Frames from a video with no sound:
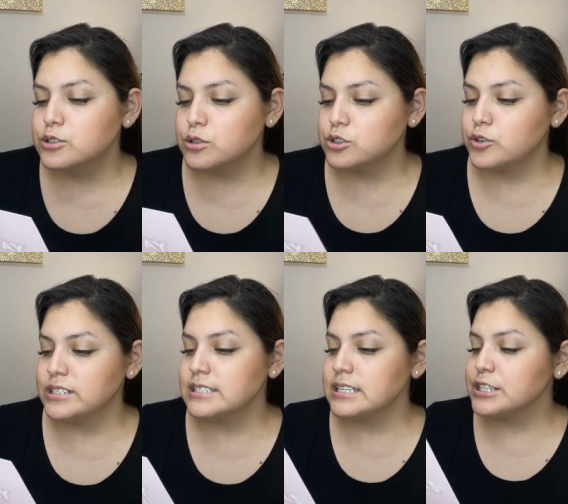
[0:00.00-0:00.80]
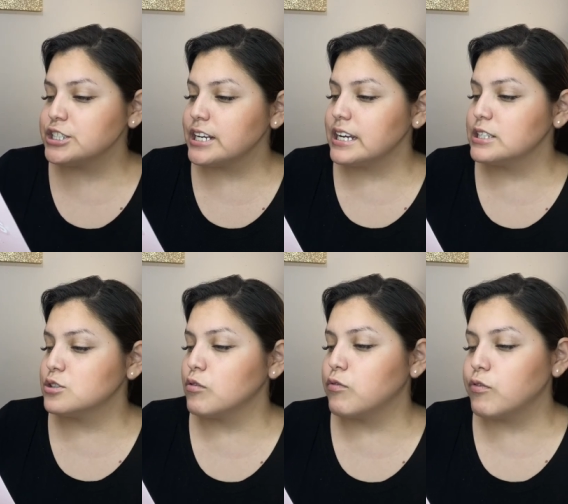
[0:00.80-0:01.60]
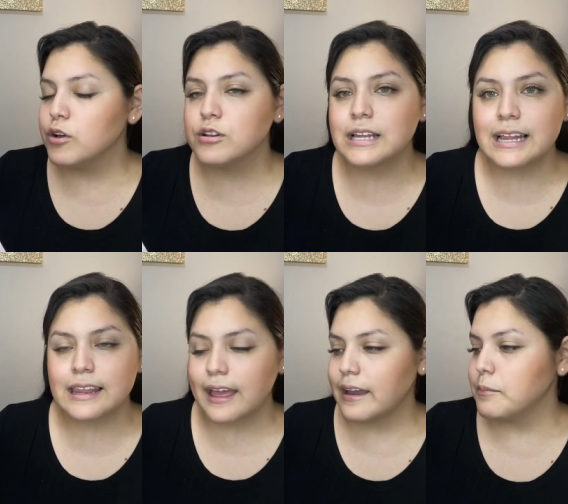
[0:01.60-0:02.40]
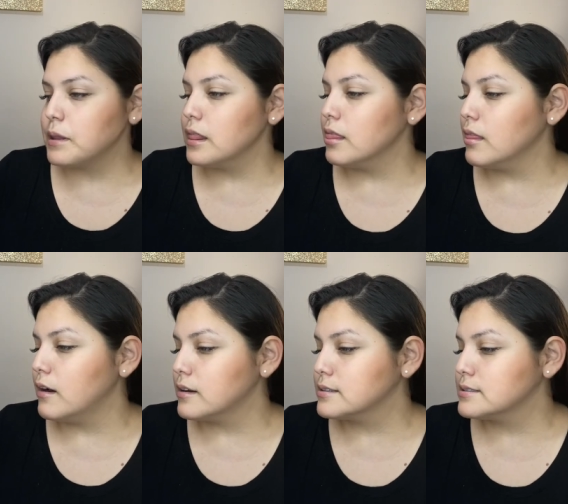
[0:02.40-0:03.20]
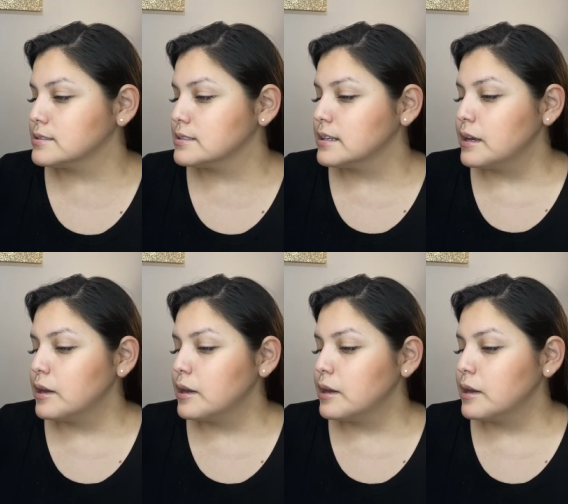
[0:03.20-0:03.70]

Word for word: to transition into full glam looks.